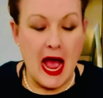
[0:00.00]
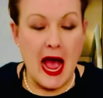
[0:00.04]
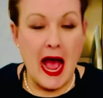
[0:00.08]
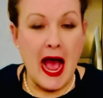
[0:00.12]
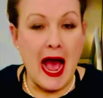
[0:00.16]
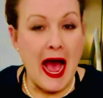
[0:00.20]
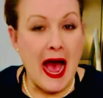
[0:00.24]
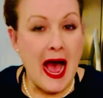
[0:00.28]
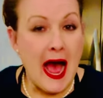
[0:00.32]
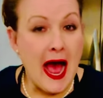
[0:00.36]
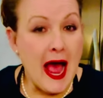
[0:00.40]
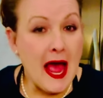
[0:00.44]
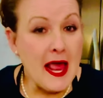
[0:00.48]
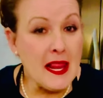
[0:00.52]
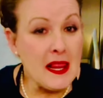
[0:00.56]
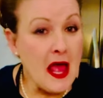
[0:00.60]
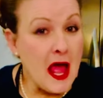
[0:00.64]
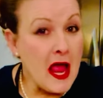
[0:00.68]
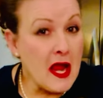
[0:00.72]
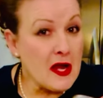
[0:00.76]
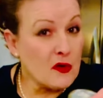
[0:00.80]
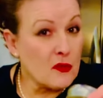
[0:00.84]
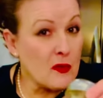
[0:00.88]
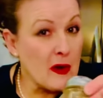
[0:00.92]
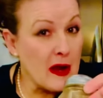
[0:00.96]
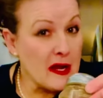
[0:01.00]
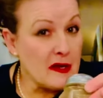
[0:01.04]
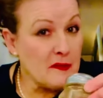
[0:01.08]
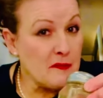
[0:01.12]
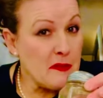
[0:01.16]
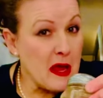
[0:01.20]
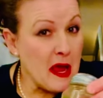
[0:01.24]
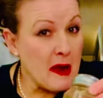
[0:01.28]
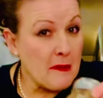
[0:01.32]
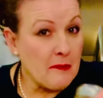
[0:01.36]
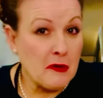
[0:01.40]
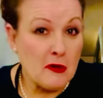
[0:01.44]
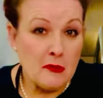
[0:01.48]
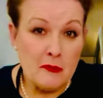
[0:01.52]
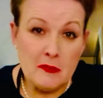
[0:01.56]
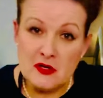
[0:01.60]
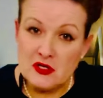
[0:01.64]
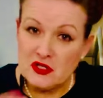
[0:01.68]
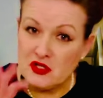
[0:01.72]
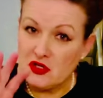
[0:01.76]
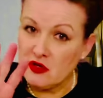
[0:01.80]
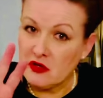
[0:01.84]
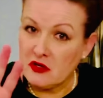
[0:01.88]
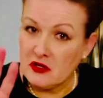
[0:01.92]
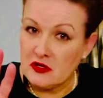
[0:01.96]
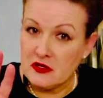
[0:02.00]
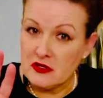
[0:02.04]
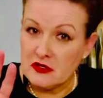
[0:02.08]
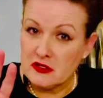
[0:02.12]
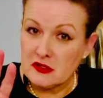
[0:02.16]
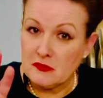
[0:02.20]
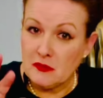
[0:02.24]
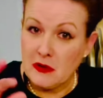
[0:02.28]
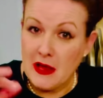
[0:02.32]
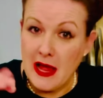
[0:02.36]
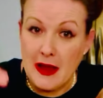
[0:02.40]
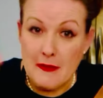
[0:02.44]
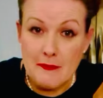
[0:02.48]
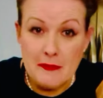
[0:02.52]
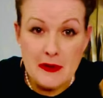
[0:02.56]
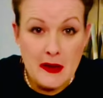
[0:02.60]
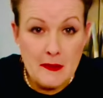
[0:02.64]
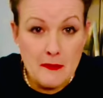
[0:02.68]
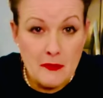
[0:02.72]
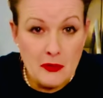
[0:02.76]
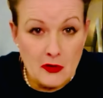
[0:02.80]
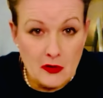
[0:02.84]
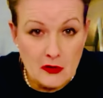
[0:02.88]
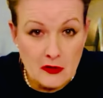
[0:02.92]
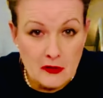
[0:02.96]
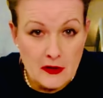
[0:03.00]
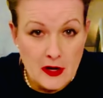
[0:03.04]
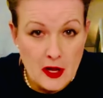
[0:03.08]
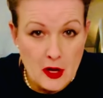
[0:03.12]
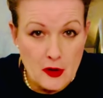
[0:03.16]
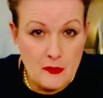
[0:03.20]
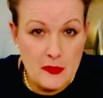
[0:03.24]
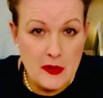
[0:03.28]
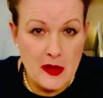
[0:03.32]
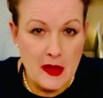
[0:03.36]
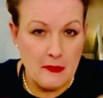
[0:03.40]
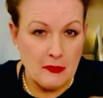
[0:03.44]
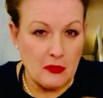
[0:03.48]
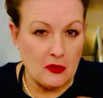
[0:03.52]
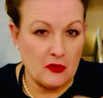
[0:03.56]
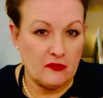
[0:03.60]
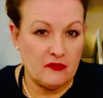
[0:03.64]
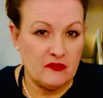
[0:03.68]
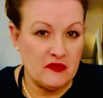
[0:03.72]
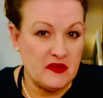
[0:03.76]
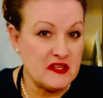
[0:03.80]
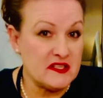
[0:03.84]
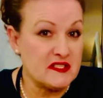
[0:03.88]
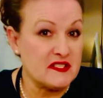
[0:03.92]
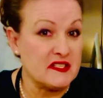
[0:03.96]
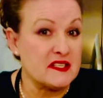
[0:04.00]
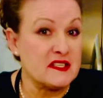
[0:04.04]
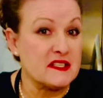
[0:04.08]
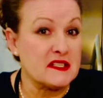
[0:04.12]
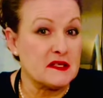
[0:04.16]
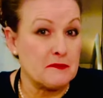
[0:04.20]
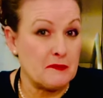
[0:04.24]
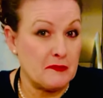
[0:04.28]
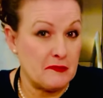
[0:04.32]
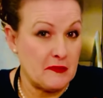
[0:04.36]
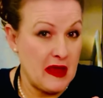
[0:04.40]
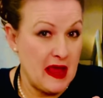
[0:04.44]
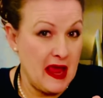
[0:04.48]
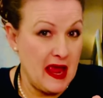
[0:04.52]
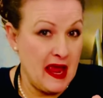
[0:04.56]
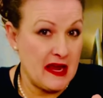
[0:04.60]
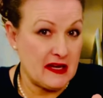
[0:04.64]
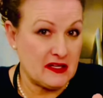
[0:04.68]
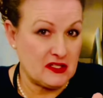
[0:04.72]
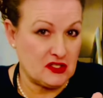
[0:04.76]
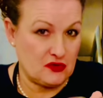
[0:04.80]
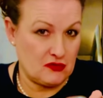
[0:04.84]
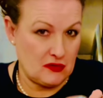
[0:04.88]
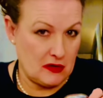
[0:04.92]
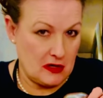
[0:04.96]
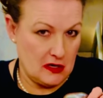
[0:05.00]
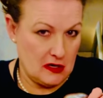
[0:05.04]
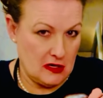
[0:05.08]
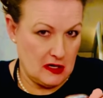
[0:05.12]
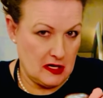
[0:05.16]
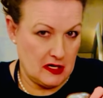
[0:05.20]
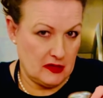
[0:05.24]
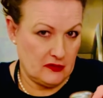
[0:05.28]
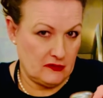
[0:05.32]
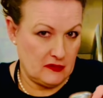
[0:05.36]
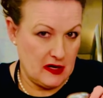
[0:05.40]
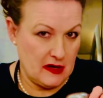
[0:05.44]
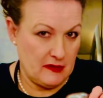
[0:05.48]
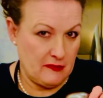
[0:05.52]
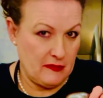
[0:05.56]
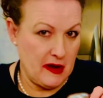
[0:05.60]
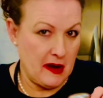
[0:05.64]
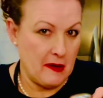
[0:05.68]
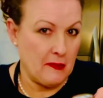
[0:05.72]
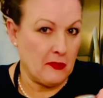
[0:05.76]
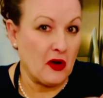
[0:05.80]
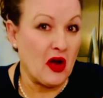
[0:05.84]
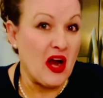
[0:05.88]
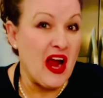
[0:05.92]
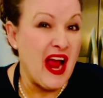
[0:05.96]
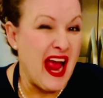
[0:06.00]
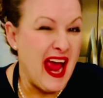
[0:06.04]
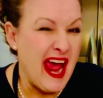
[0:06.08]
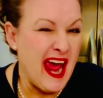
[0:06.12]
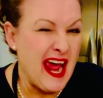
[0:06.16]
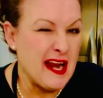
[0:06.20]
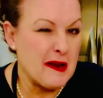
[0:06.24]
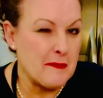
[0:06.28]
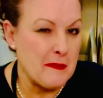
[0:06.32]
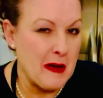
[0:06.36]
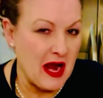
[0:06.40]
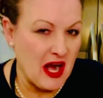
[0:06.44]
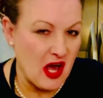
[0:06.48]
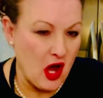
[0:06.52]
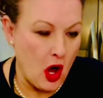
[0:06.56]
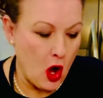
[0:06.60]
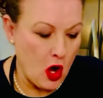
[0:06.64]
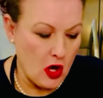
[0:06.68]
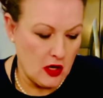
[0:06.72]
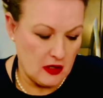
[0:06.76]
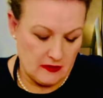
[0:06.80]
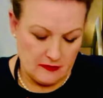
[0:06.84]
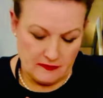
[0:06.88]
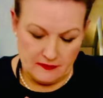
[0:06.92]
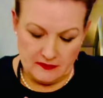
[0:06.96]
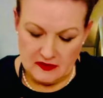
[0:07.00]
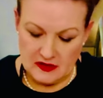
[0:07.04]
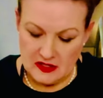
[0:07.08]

I like red pepper, but you can use black pepper or no pepper. This is extra hot red pepper out of my garden.